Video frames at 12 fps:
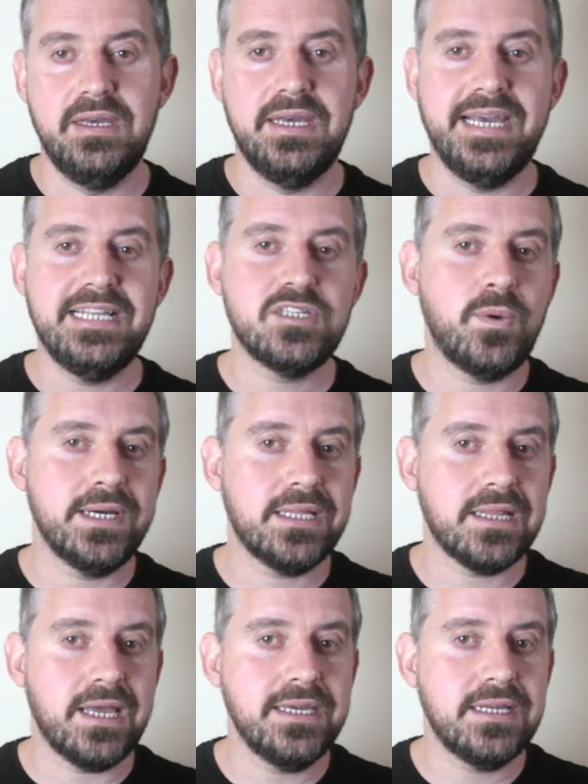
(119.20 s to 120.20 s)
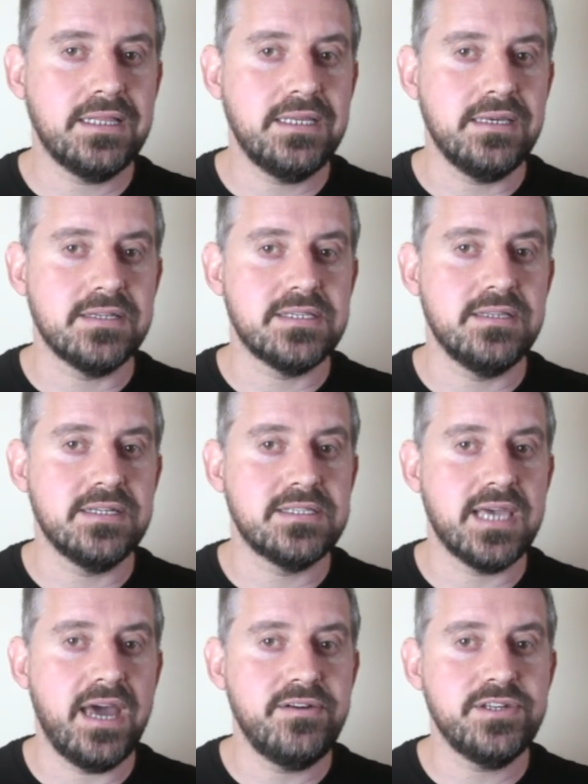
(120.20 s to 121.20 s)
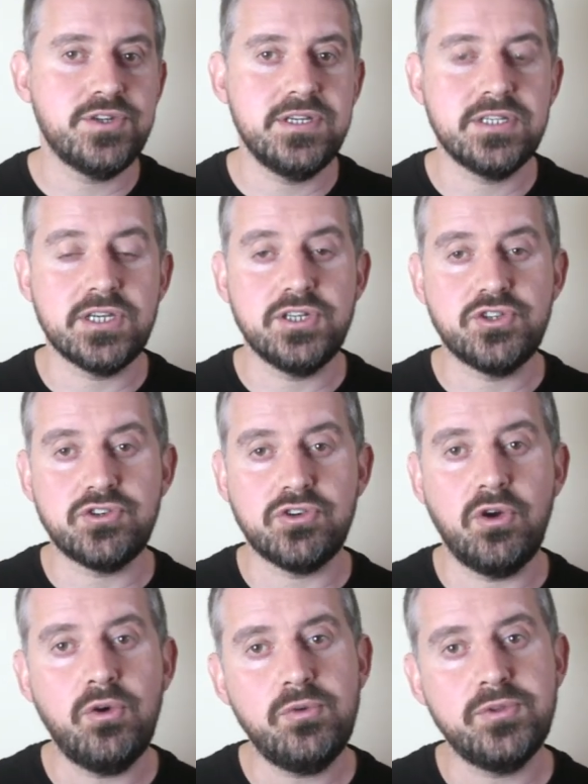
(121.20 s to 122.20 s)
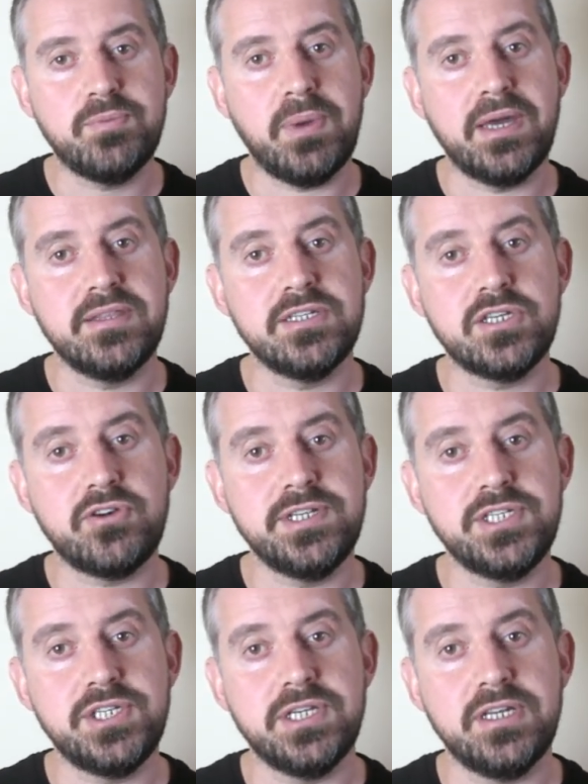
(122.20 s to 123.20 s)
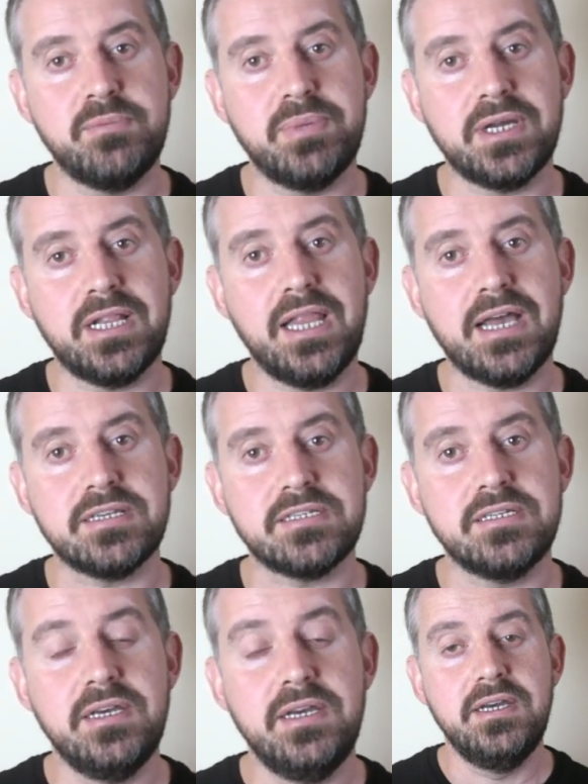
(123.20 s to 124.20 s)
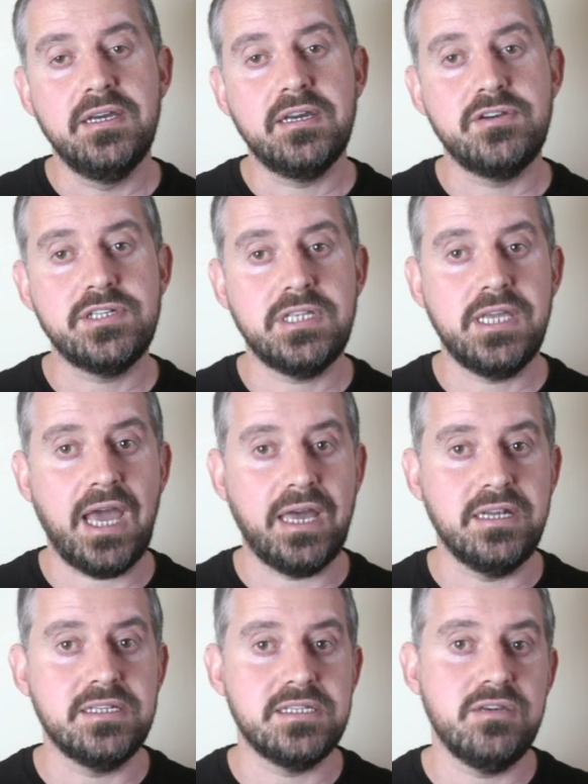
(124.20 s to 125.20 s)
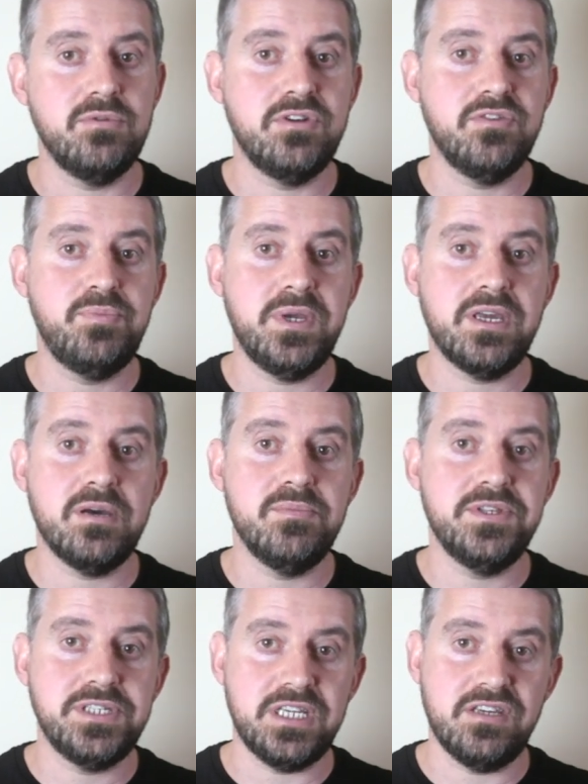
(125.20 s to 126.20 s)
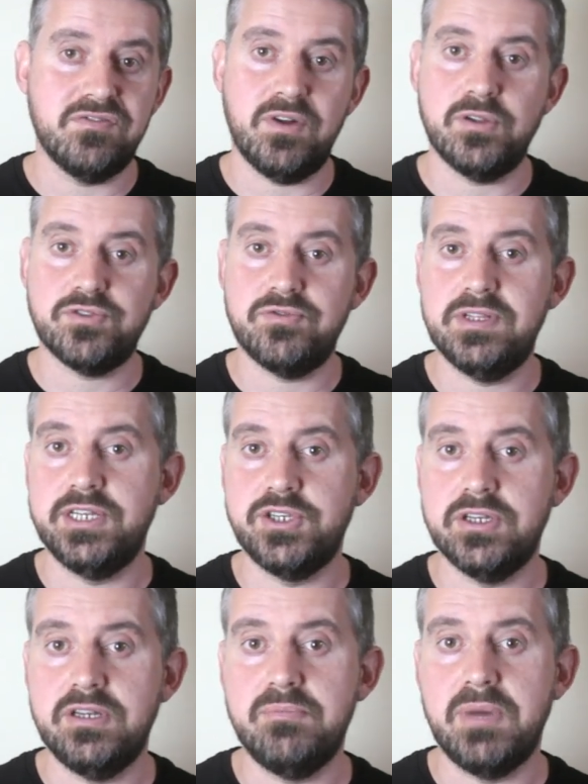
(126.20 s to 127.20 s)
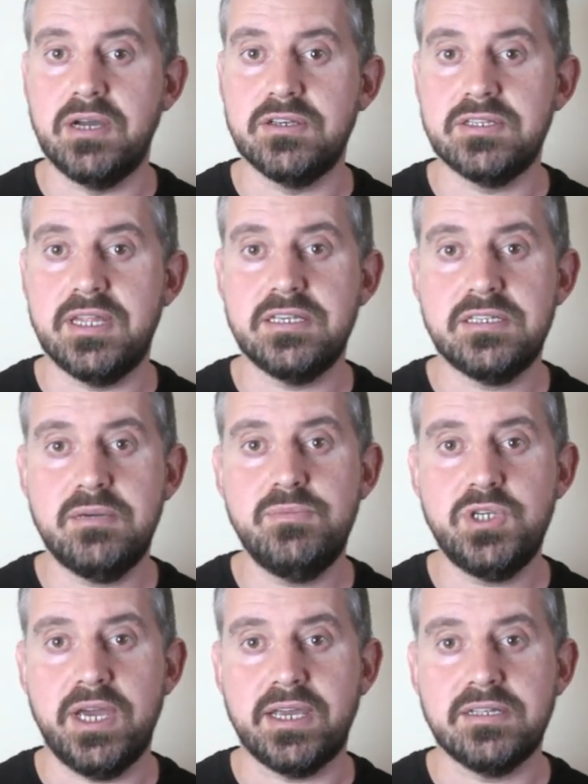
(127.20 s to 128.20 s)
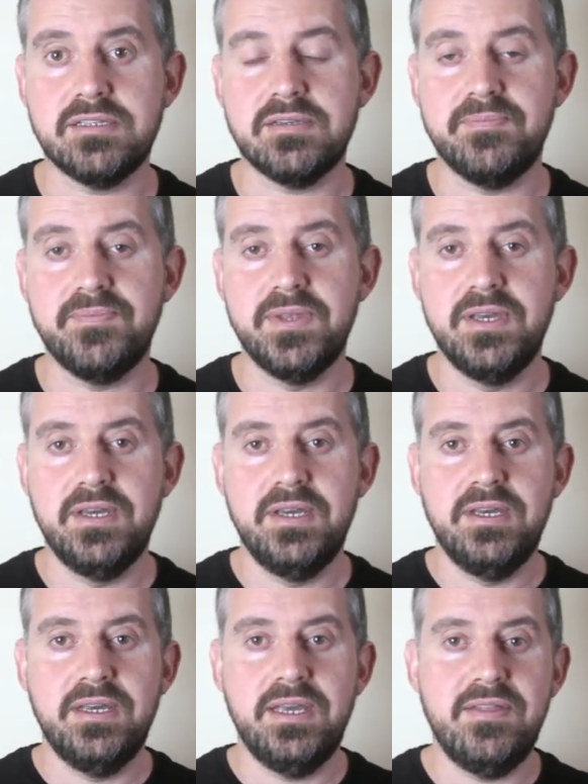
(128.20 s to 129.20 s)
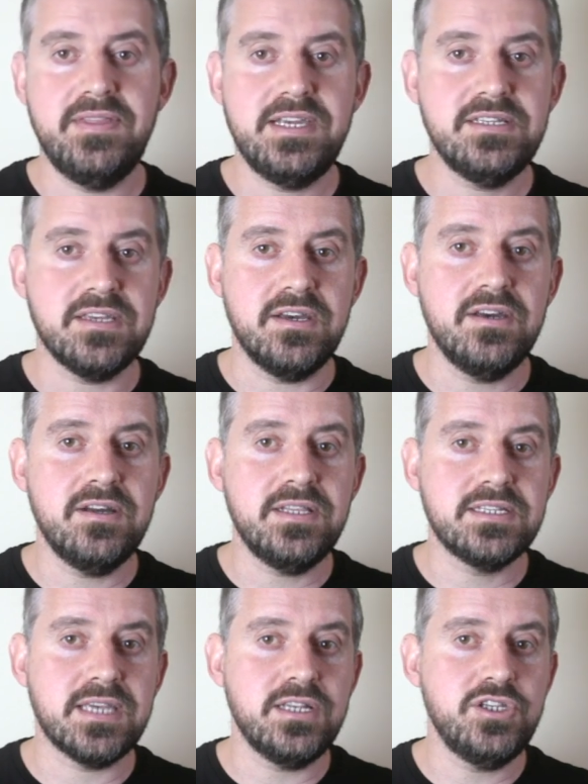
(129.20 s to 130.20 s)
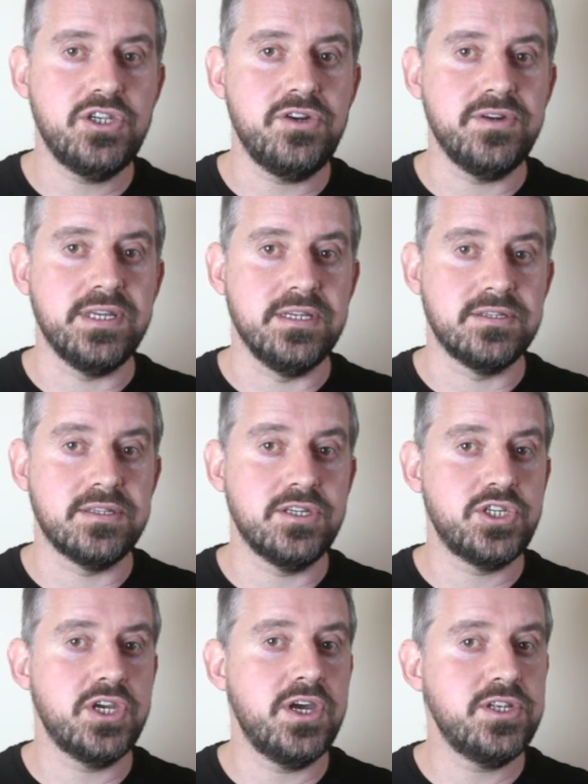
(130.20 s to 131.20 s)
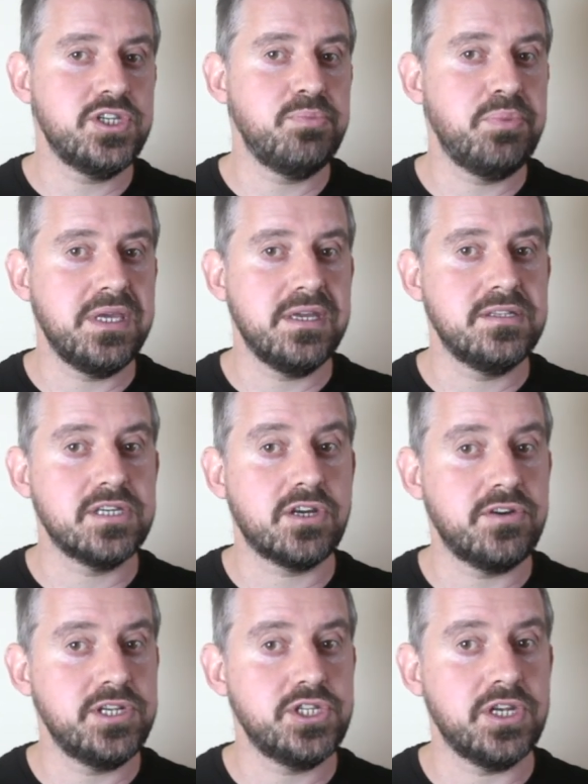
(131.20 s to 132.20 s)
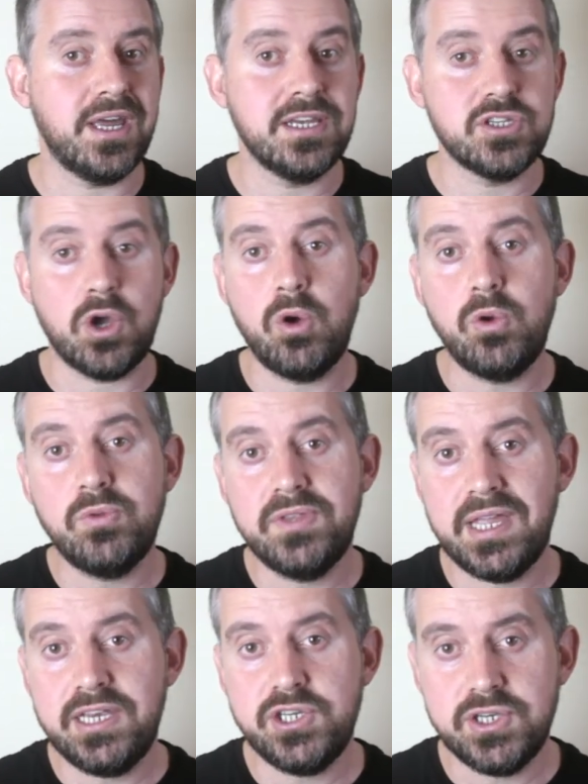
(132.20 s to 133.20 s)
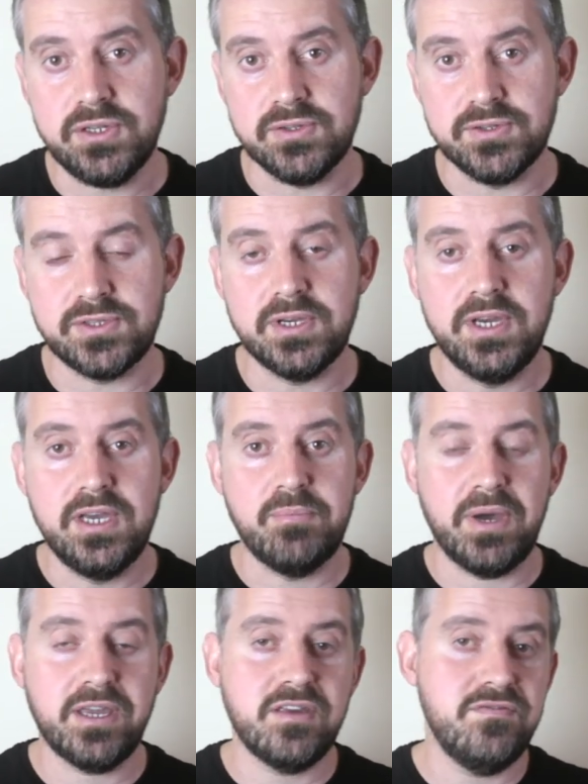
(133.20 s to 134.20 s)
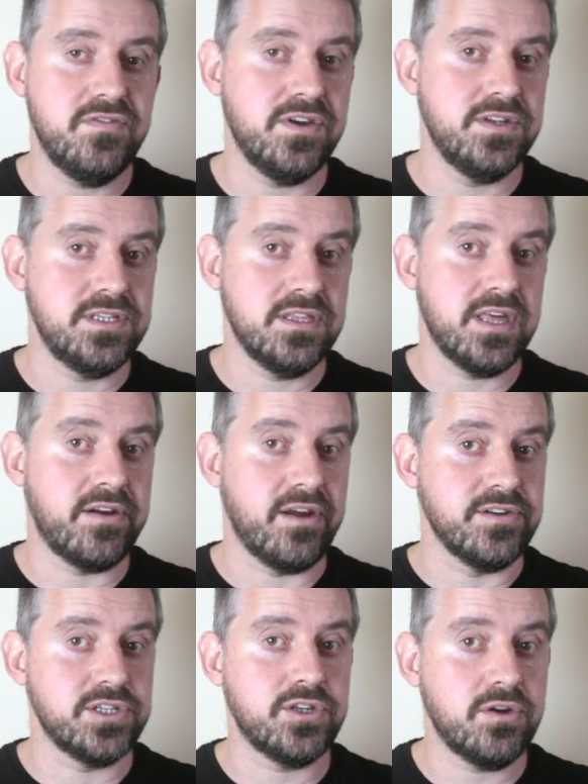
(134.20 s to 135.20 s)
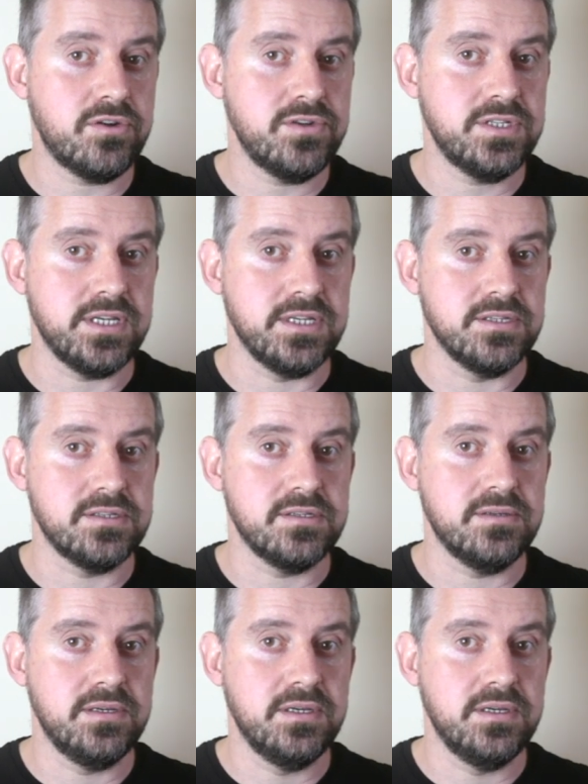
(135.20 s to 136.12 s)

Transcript: It's quite likely that in the territories controlled by this Christian upper class, Christianity would have become the default religion amongst their subjects. In these early centuries, the church appeared to Christianize whole nations by converting their aristocracies.